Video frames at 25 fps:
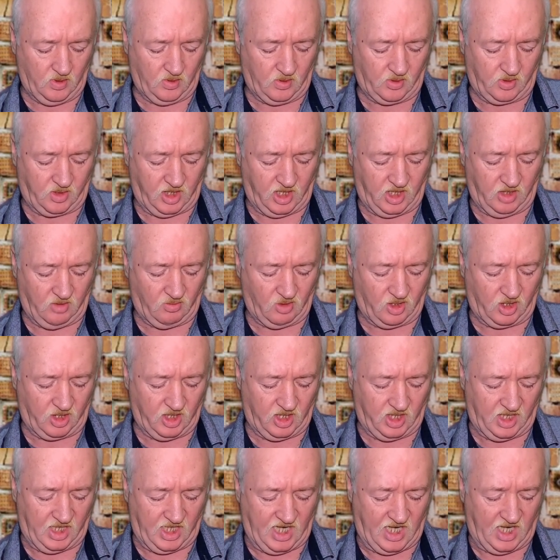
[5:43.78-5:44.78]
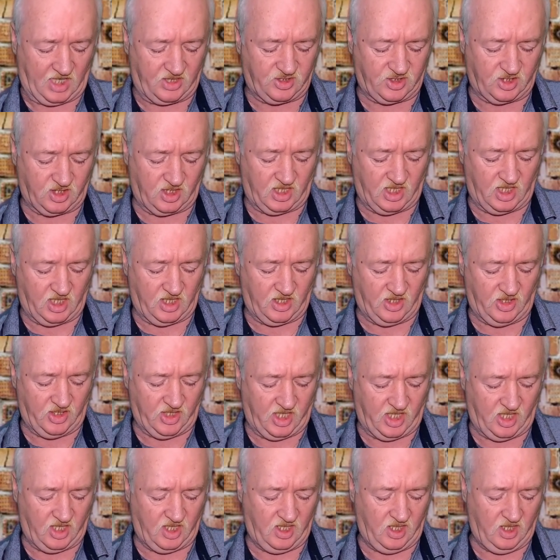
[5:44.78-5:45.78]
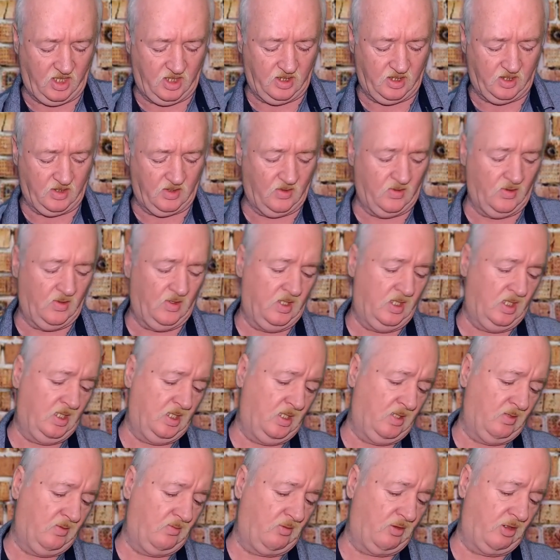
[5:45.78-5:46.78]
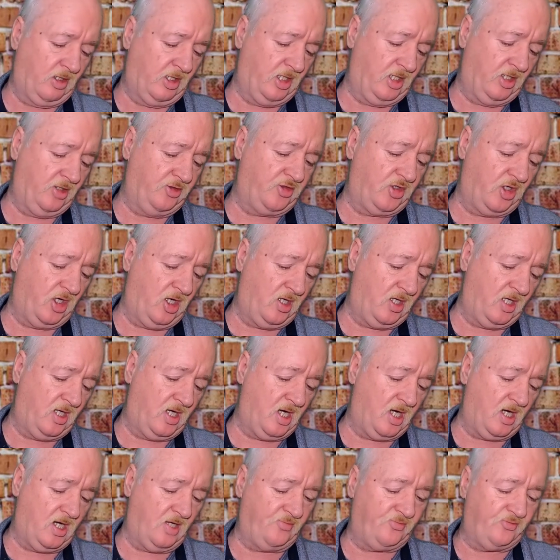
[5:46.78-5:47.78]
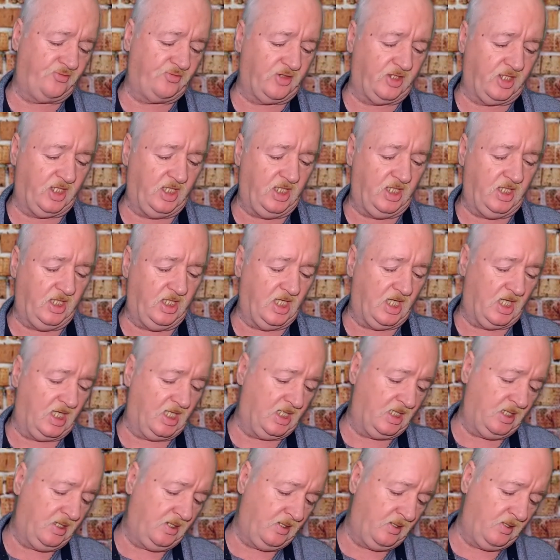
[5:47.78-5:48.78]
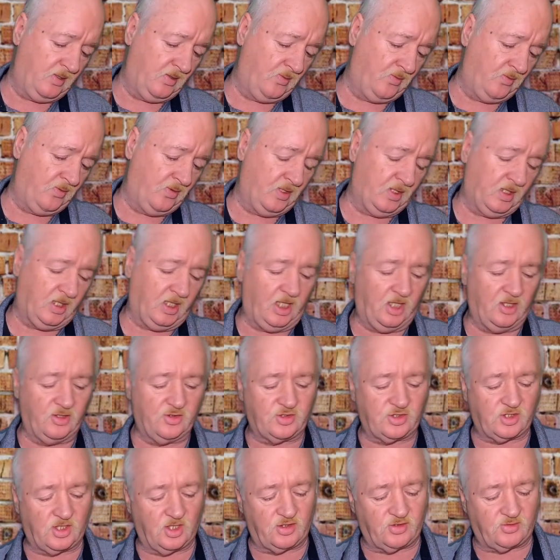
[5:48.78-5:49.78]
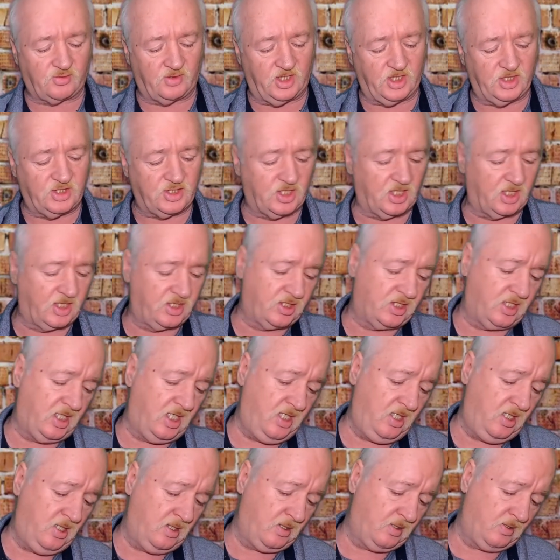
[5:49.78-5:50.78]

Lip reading: Okay, we're going to exit out of there. We're going to turn off the Insta 360.